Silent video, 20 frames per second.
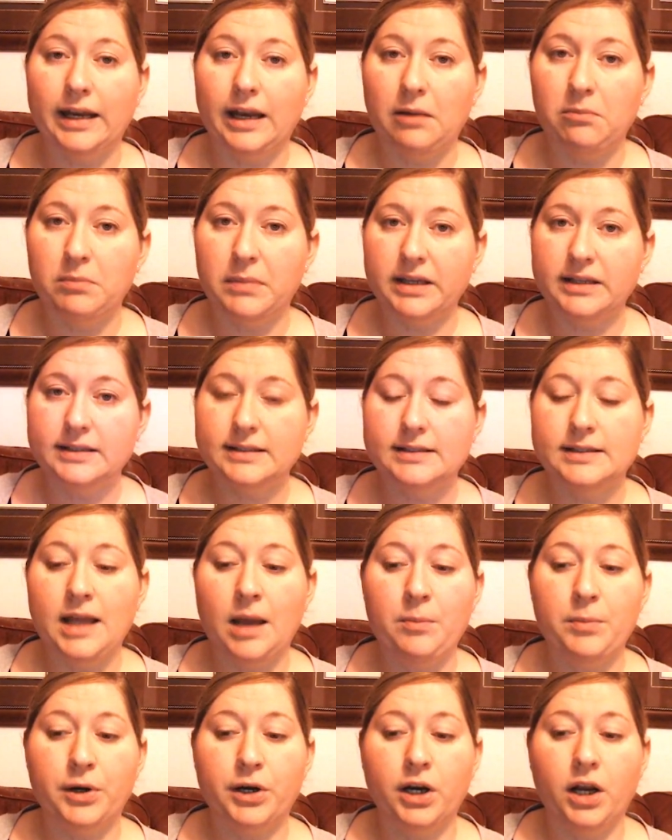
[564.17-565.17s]
a mixed
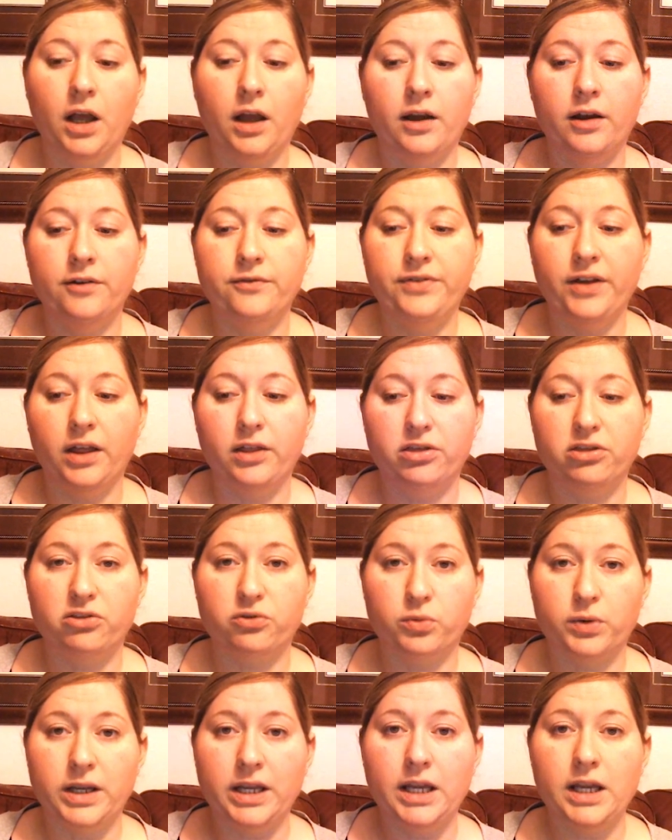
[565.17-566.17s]
number of
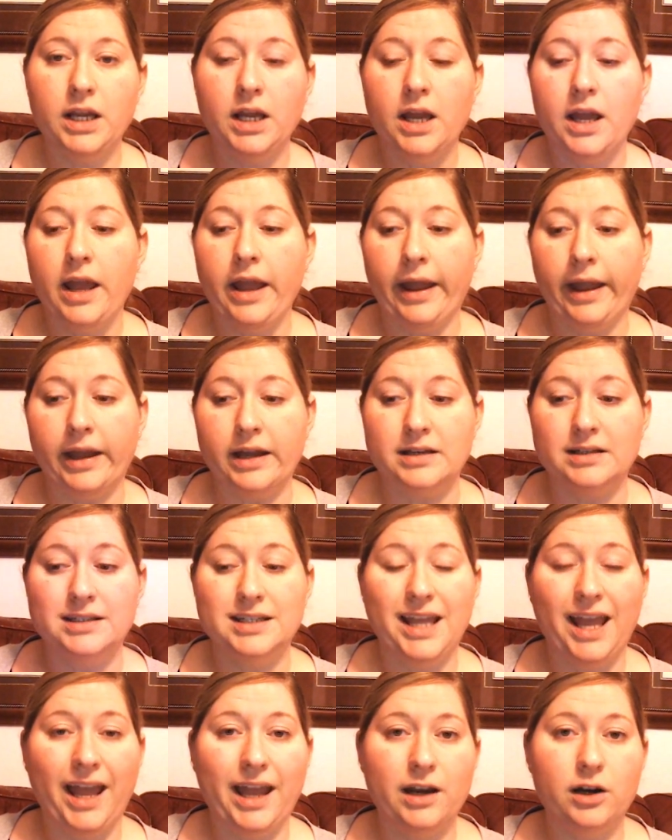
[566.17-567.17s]
3 and
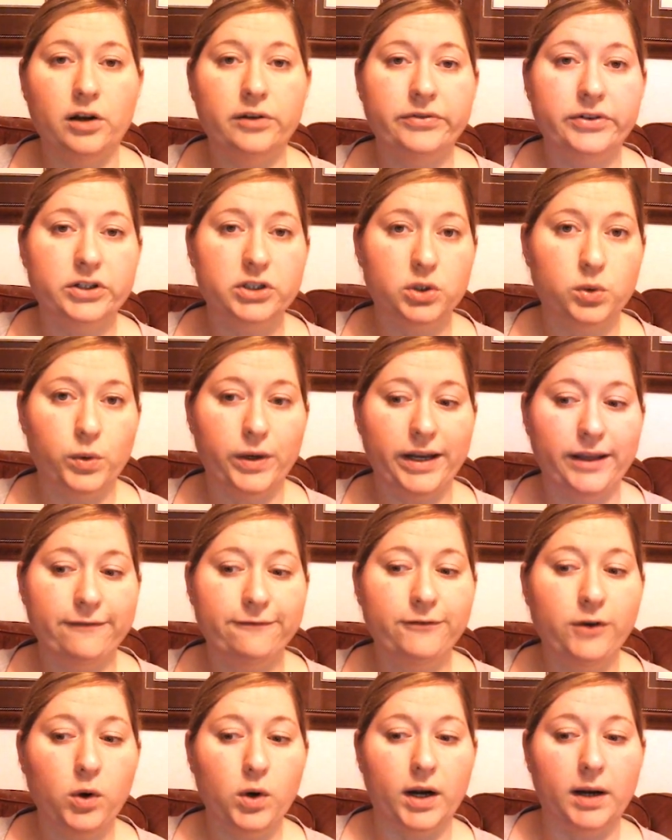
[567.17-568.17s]
10 over
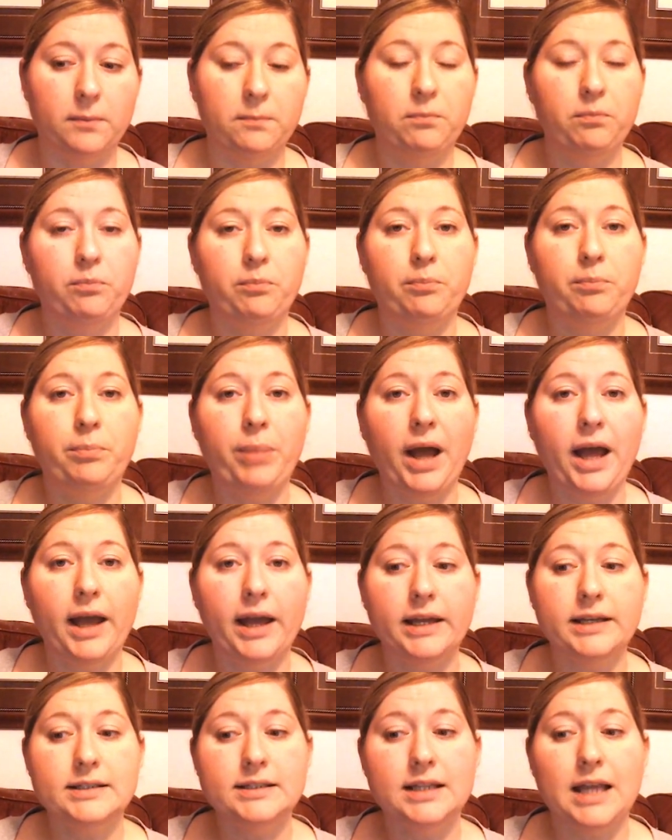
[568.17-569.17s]
24.
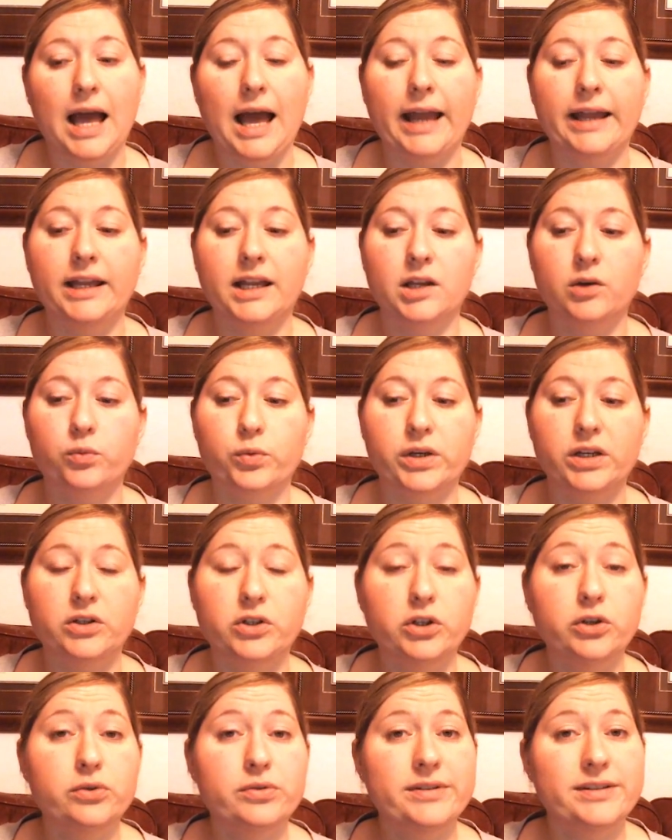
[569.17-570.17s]
But I can
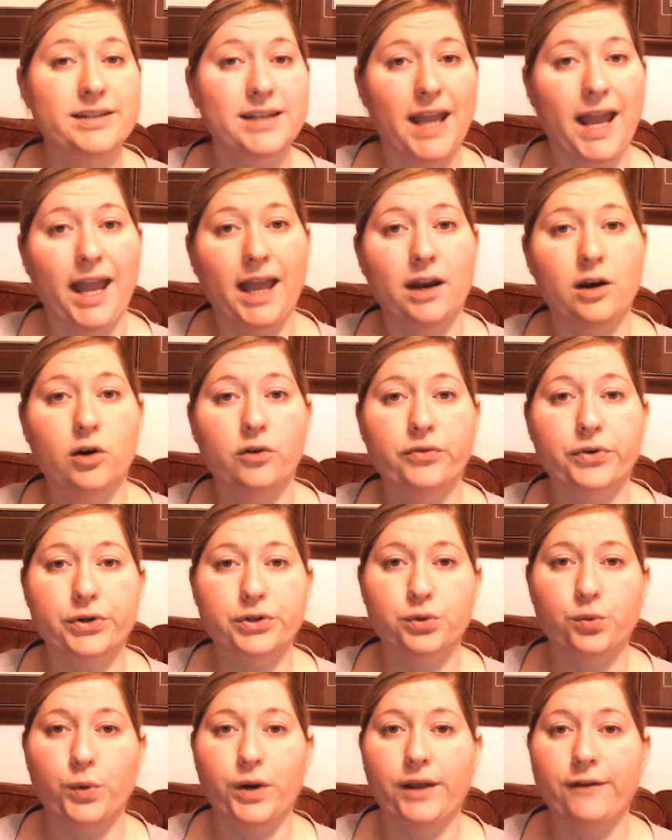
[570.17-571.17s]
reduce 10 over
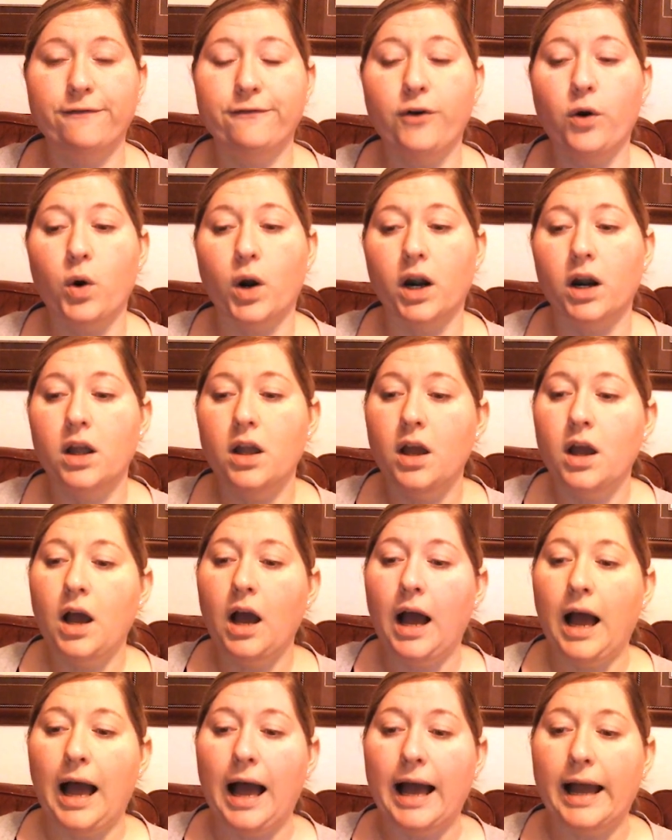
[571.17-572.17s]
24.
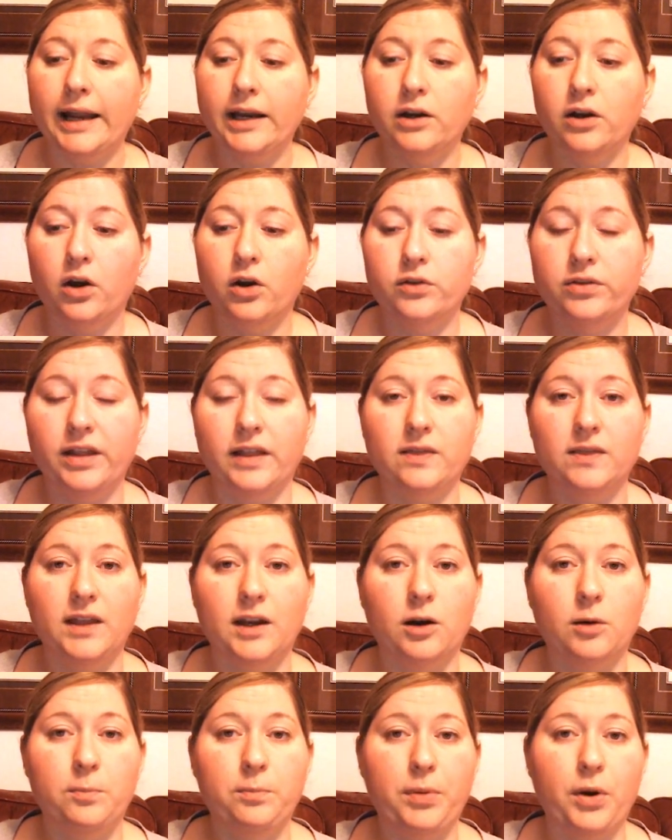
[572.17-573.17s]
I know that they
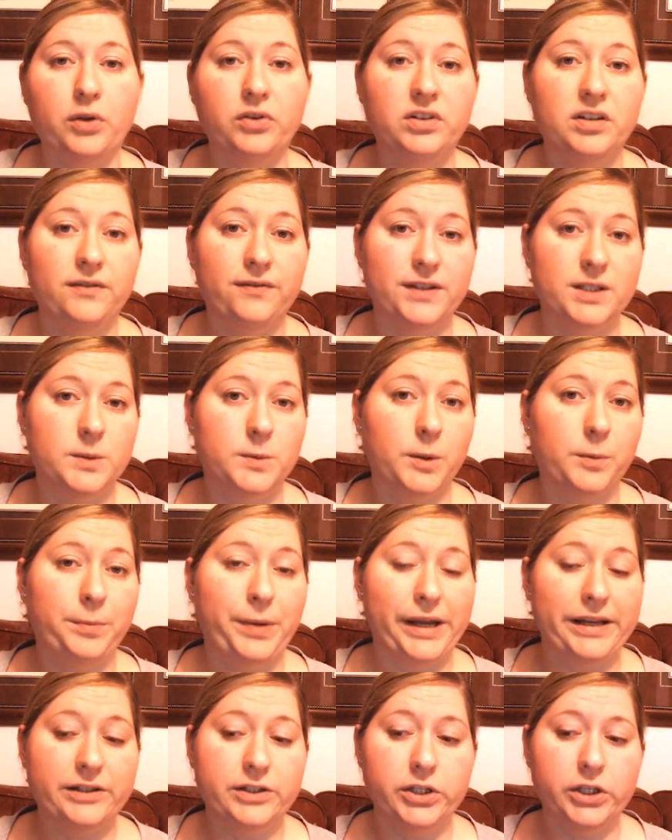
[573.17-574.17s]
are both divisible
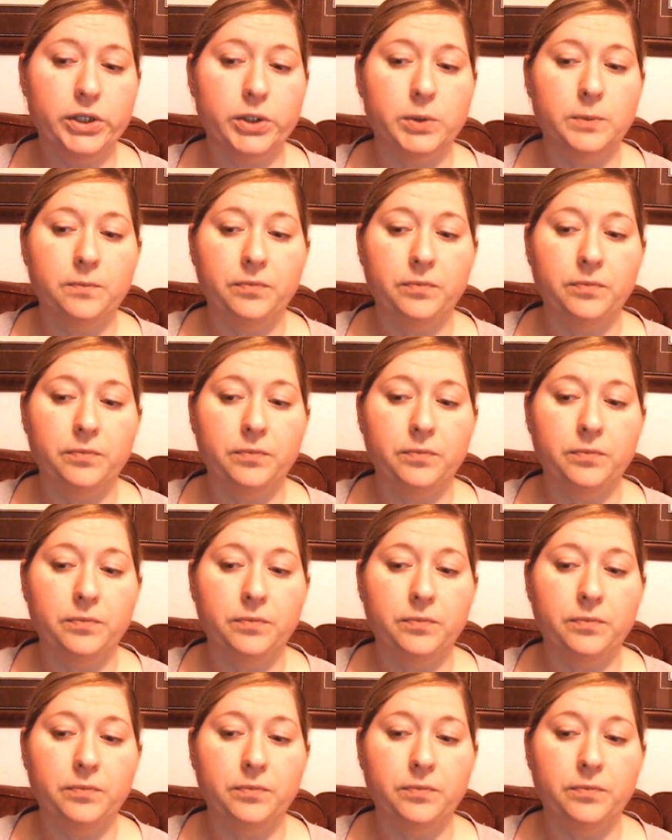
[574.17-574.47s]
by 2.